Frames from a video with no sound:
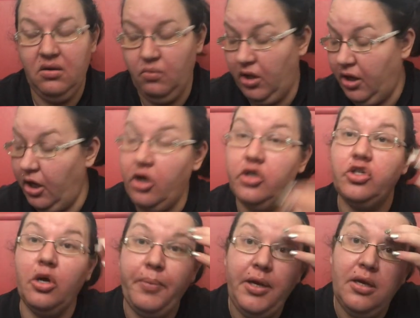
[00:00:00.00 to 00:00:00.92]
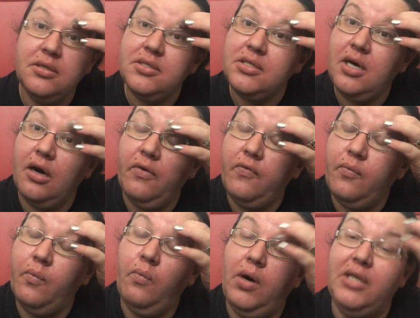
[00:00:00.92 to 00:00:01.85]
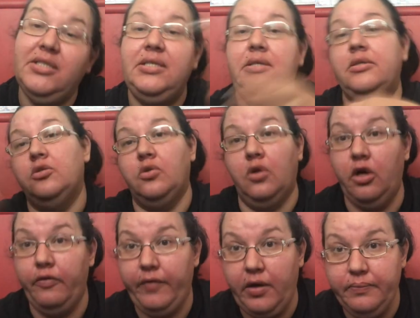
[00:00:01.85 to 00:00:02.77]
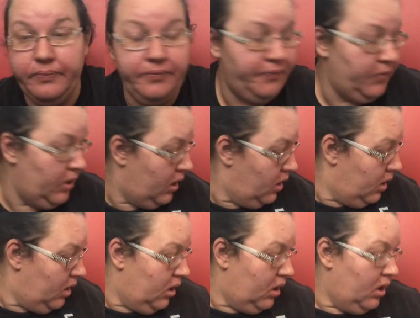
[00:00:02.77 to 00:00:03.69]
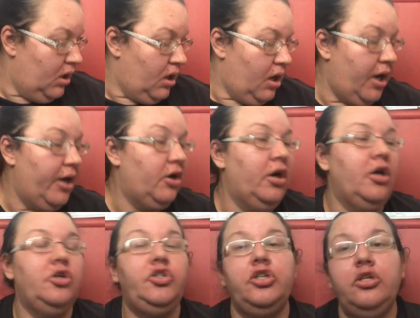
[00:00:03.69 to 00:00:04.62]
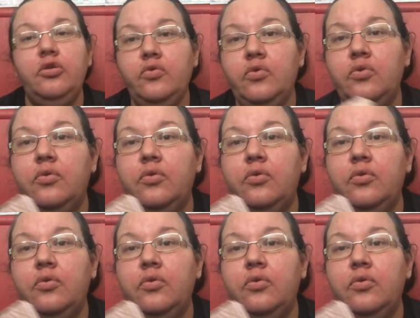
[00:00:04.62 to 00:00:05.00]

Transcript: when I go shopping and stuff once this is all over. I got a journal